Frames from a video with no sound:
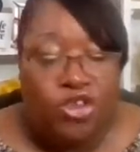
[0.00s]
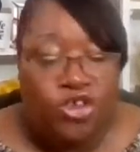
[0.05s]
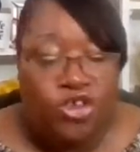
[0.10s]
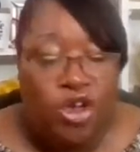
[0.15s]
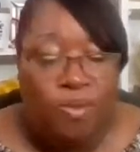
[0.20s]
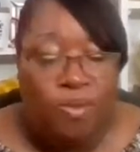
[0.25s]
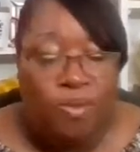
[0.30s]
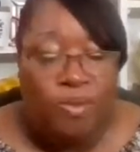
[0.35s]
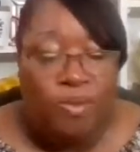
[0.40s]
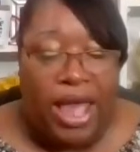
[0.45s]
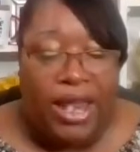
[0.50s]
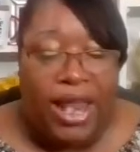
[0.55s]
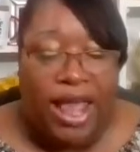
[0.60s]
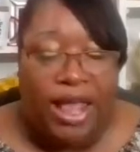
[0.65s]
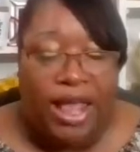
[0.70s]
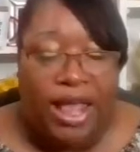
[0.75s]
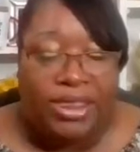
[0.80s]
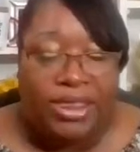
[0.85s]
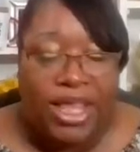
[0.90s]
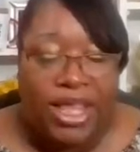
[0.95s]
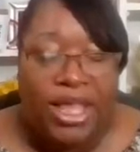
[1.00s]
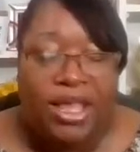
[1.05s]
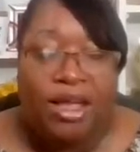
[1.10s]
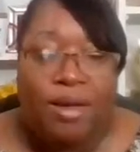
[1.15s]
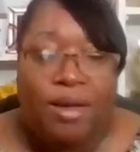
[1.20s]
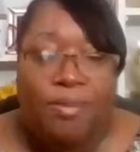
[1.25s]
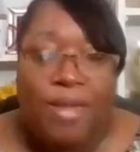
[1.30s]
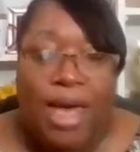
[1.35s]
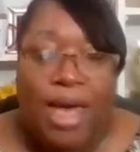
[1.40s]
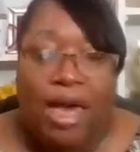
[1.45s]
you might not think
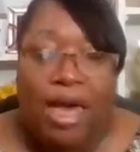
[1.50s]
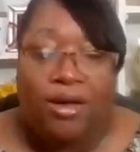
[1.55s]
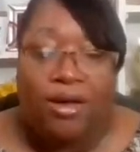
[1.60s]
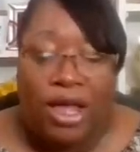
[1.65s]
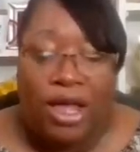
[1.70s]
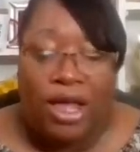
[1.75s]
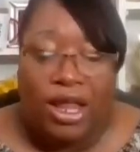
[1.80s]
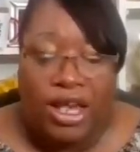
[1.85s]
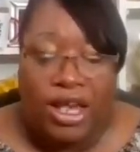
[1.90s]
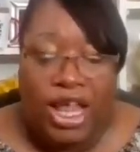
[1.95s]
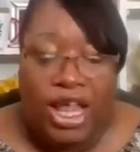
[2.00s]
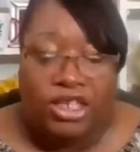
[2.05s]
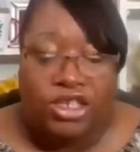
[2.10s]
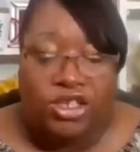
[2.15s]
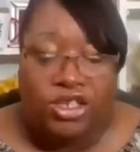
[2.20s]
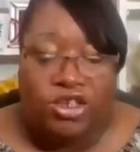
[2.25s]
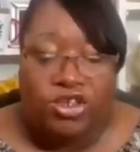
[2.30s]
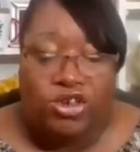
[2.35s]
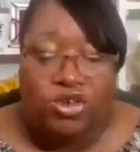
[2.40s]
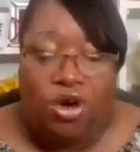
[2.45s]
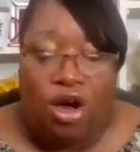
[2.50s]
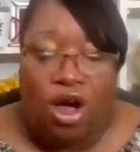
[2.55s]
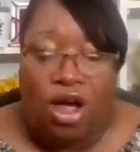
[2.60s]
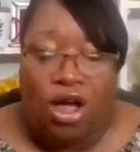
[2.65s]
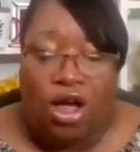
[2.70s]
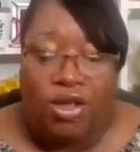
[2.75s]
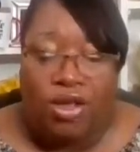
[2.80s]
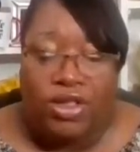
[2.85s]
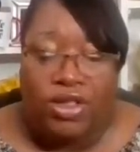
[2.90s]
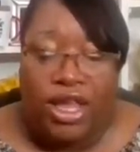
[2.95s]
about unless you
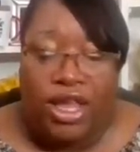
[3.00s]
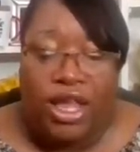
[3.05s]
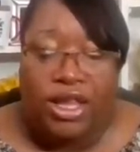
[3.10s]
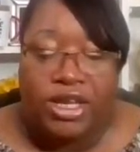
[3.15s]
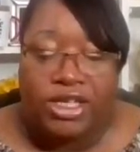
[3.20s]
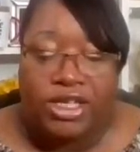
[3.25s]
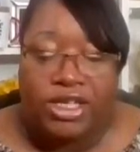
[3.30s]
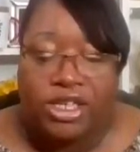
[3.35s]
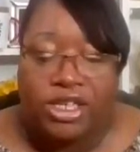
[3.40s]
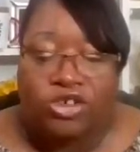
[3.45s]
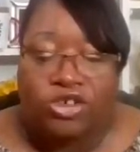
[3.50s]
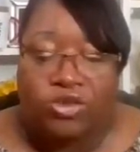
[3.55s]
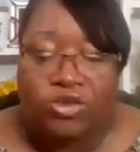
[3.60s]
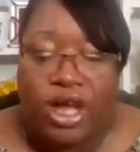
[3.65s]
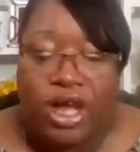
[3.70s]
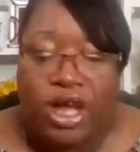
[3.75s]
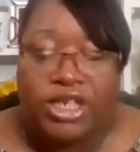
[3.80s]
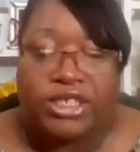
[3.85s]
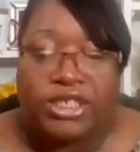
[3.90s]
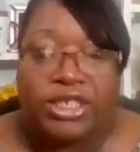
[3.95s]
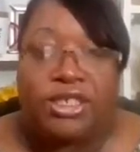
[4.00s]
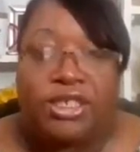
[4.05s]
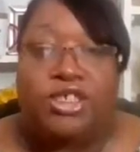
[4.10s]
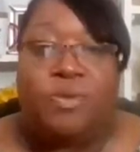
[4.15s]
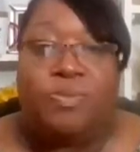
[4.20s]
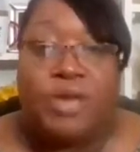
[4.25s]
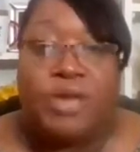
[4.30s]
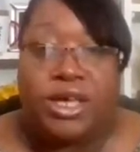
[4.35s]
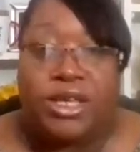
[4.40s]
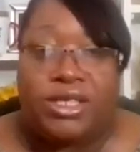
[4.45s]
are in the situation
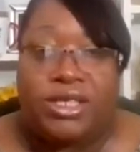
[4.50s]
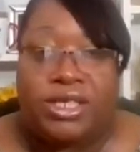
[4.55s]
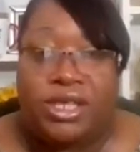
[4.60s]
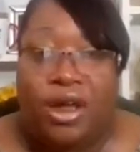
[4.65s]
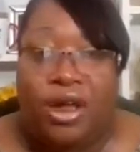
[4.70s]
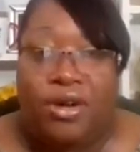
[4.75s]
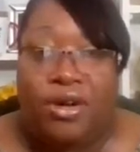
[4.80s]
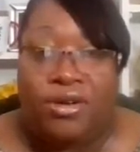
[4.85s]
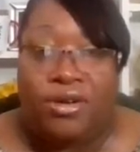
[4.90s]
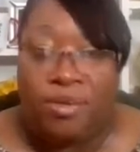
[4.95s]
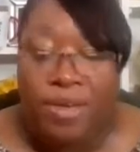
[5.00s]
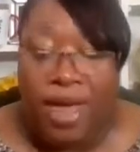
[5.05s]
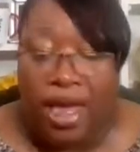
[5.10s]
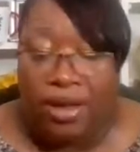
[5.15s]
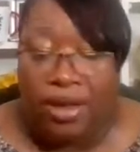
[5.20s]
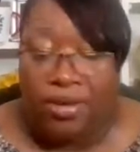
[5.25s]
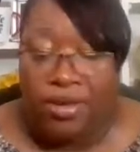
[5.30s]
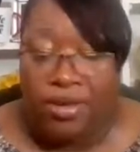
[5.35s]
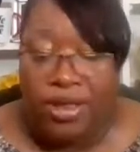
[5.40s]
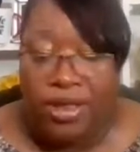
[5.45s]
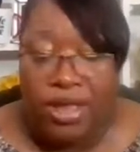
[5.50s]
to be concerned about.